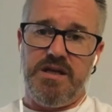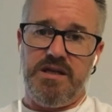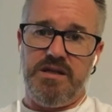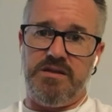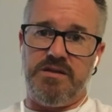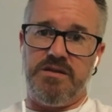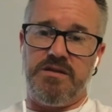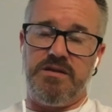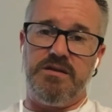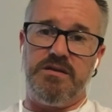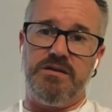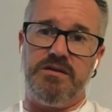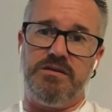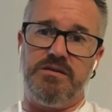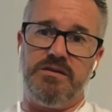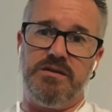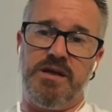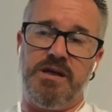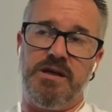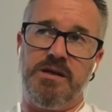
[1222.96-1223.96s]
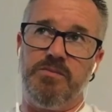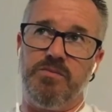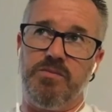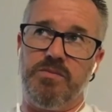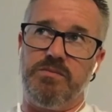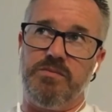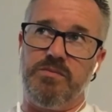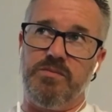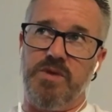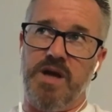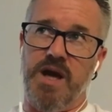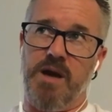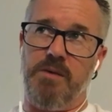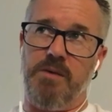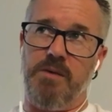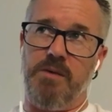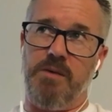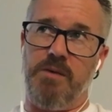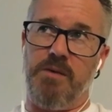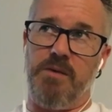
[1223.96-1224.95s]
the um, our,
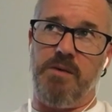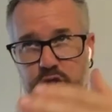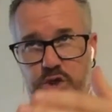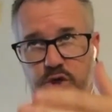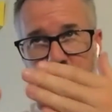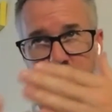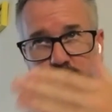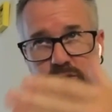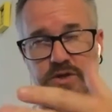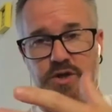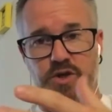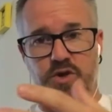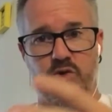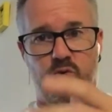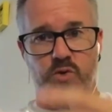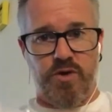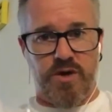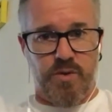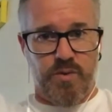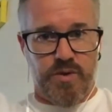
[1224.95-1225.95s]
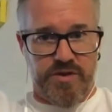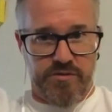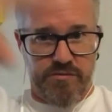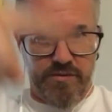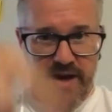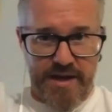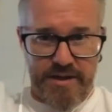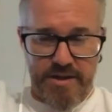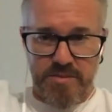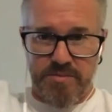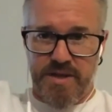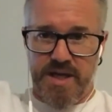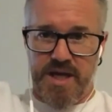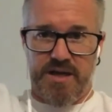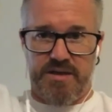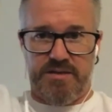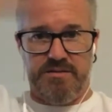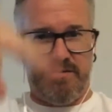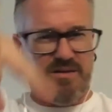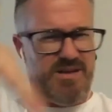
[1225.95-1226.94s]
our church was on a corner with a
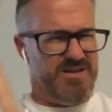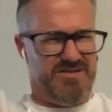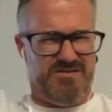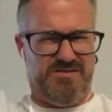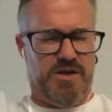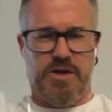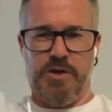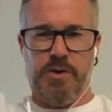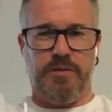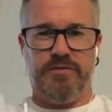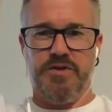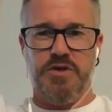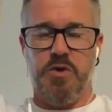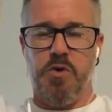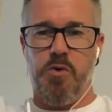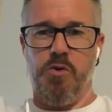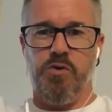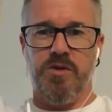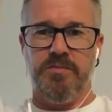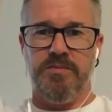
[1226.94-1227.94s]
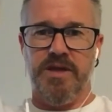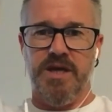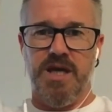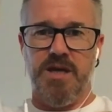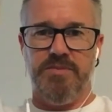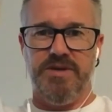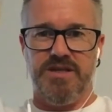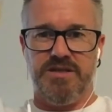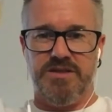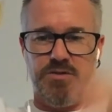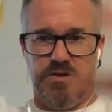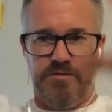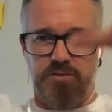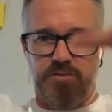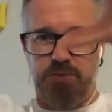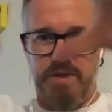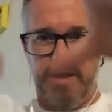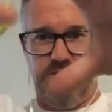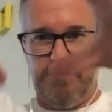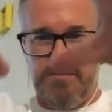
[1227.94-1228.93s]
roundabout. I don't know if you call them there, but yeah. It's sort of a
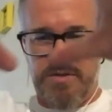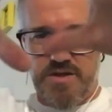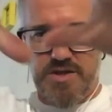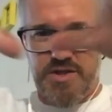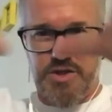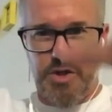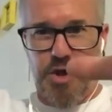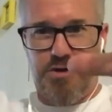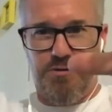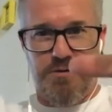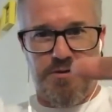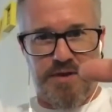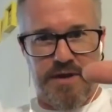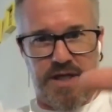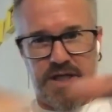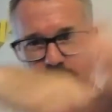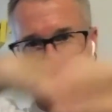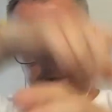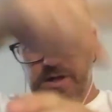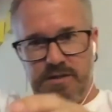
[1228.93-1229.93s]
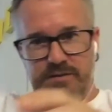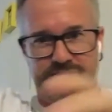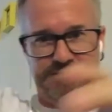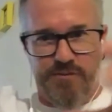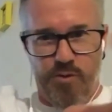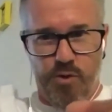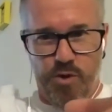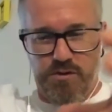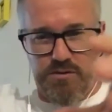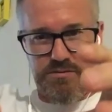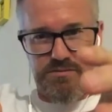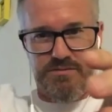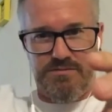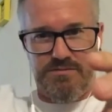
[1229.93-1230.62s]
big circle thing in the middle of four,